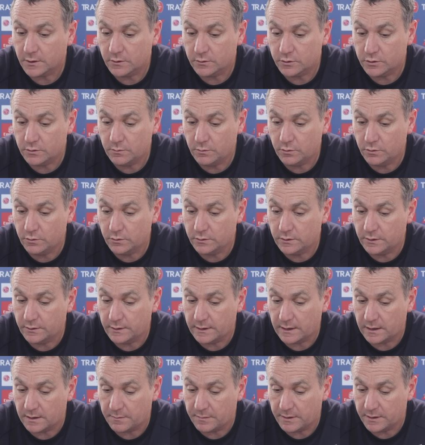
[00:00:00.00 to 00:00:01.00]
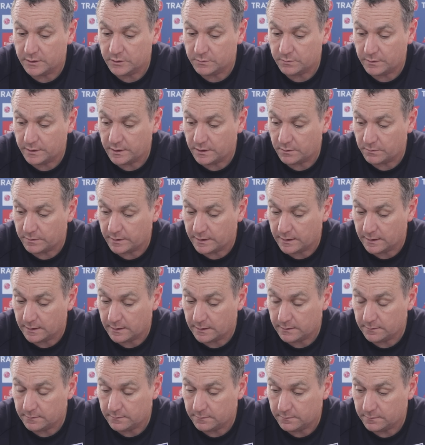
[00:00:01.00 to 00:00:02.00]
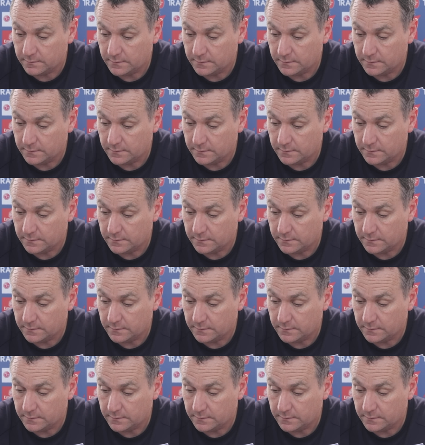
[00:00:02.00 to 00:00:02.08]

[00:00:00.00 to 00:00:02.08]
So we'll go and do that the best way that we can.